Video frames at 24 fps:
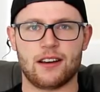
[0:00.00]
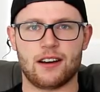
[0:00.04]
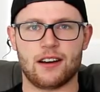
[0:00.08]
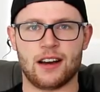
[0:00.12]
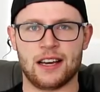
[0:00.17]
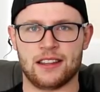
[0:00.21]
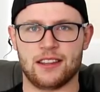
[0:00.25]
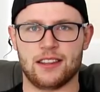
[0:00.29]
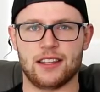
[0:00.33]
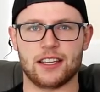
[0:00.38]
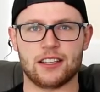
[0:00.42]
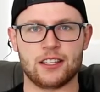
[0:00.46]

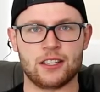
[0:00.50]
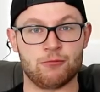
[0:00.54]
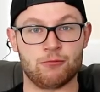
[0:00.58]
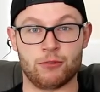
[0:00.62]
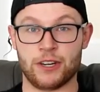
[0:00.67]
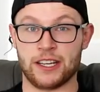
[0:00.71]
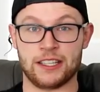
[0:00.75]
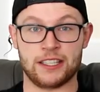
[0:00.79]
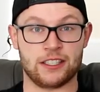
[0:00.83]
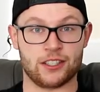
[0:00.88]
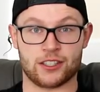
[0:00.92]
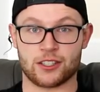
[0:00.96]
I think you've
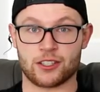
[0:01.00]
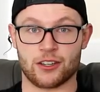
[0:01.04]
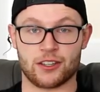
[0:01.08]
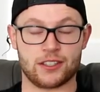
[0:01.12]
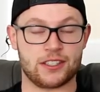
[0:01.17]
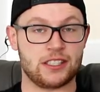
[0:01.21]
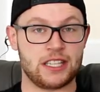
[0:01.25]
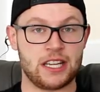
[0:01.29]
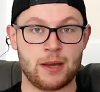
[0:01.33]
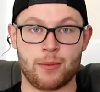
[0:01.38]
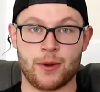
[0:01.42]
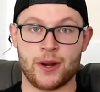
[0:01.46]
really just got to
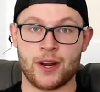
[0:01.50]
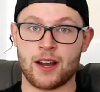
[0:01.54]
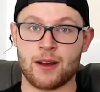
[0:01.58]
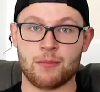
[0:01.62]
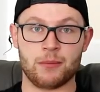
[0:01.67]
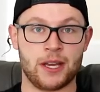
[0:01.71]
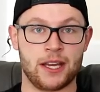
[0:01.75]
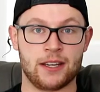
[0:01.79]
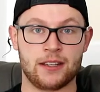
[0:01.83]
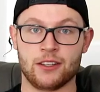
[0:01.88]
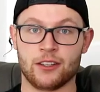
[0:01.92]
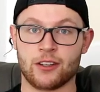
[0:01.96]
step it
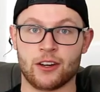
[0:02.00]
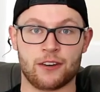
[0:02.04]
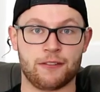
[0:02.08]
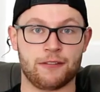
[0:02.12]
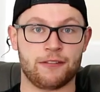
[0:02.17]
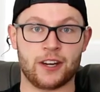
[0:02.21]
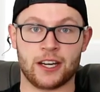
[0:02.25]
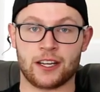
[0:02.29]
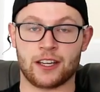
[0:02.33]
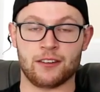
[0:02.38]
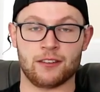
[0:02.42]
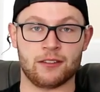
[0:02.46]
up, man. You've got
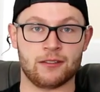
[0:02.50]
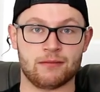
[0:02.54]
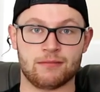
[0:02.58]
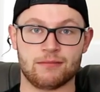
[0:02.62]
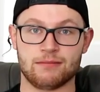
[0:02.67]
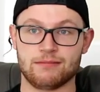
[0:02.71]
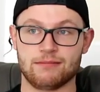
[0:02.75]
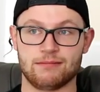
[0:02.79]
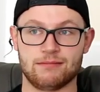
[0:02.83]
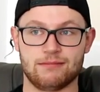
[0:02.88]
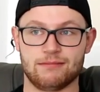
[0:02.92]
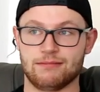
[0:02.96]
to
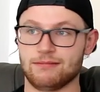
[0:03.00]
fucking,